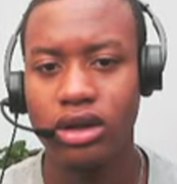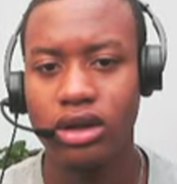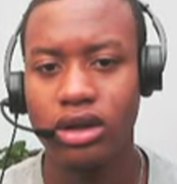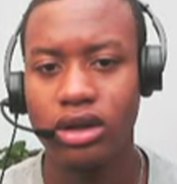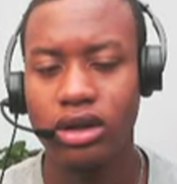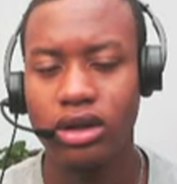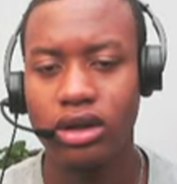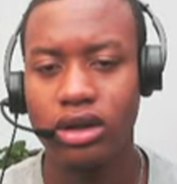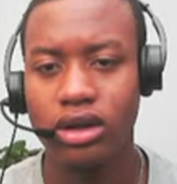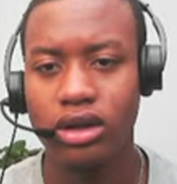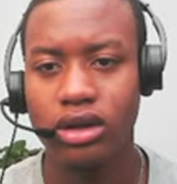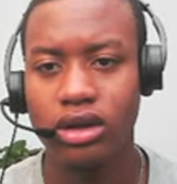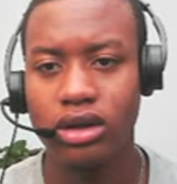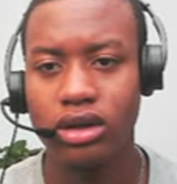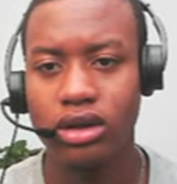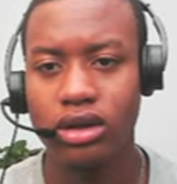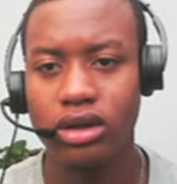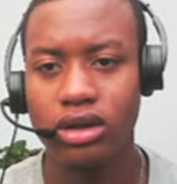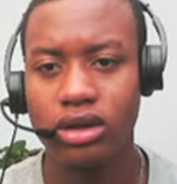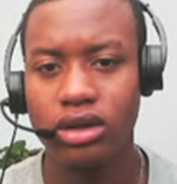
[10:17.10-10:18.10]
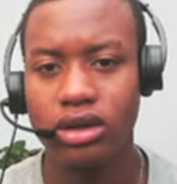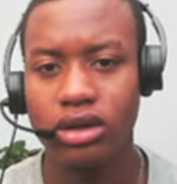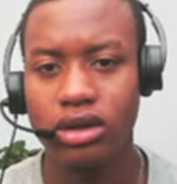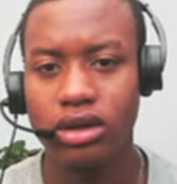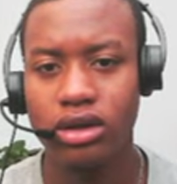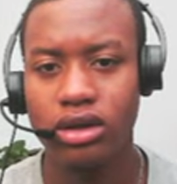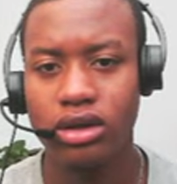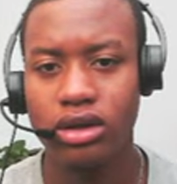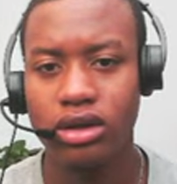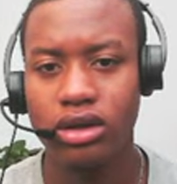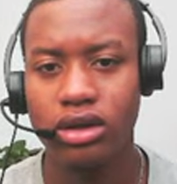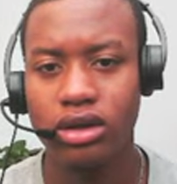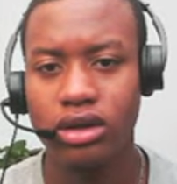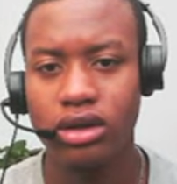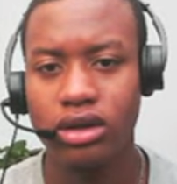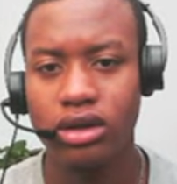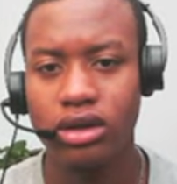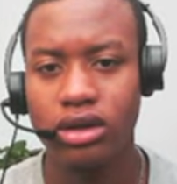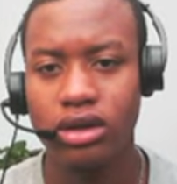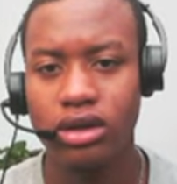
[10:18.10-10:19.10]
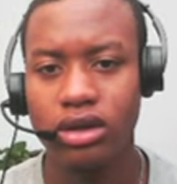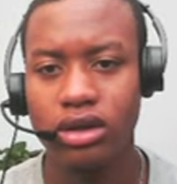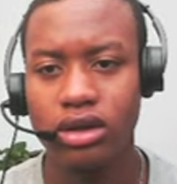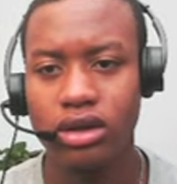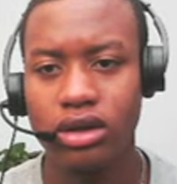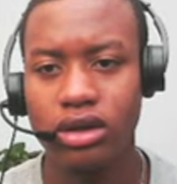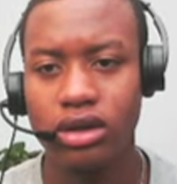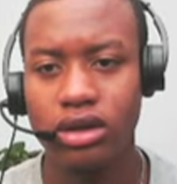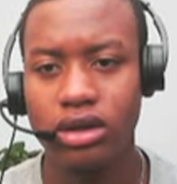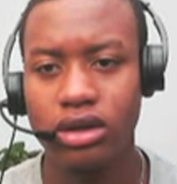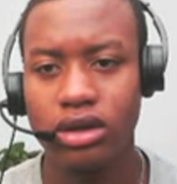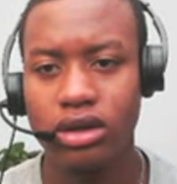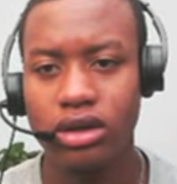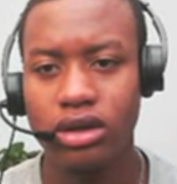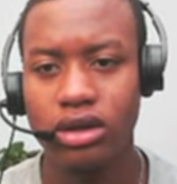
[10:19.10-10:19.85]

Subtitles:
(silent)